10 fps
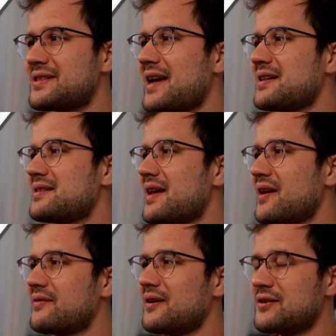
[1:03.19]
takes in a
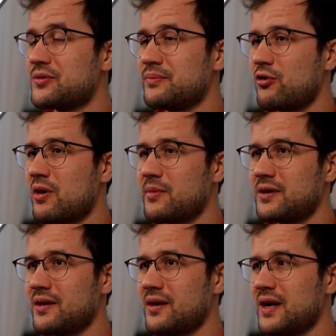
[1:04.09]
function
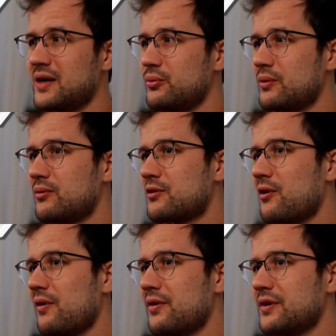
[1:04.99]
parameter, and we will
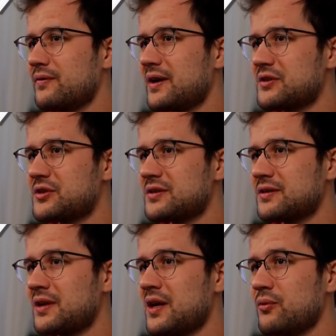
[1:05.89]
call this
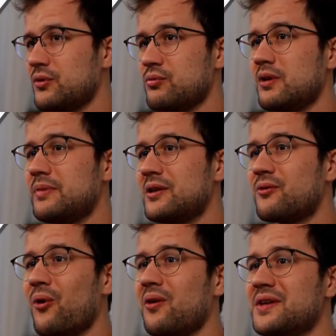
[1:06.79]
function, which will be
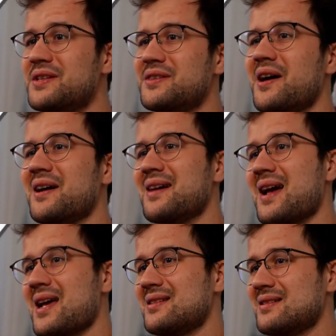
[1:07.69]
called inside the
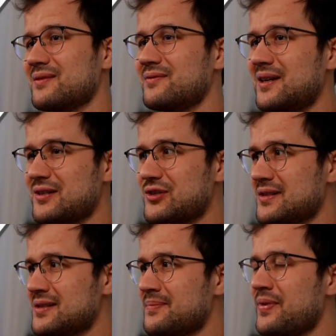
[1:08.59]
async
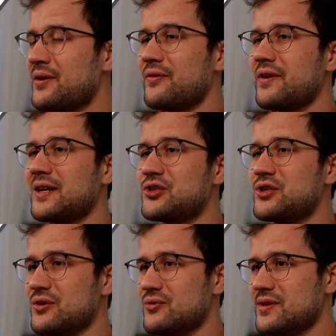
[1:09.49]
function, fetch
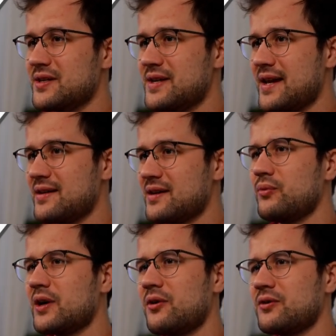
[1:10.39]
user data.
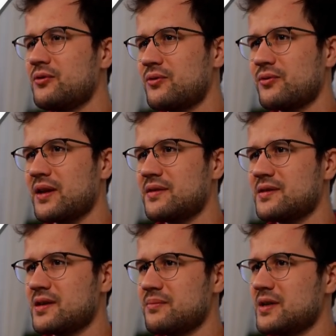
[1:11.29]
We are going to create this
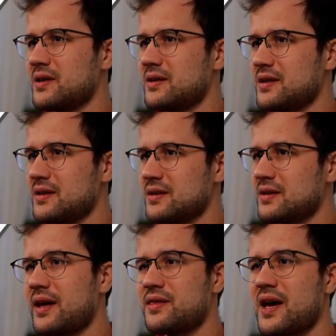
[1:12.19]
in a minute here.
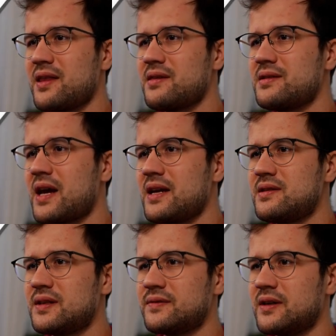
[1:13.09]
And then this
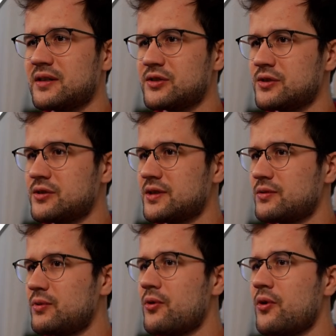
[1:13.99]
async function
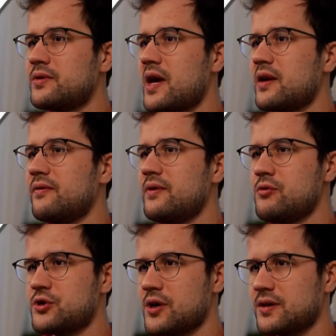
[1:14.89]
just returns a
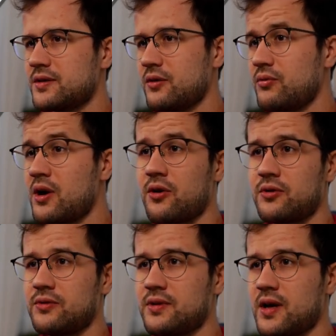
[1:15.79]
future. So we are going
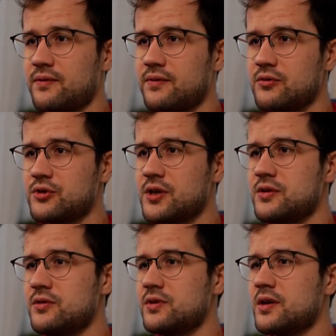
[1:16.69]
to say future
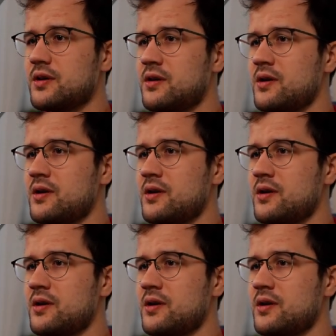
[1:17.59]
user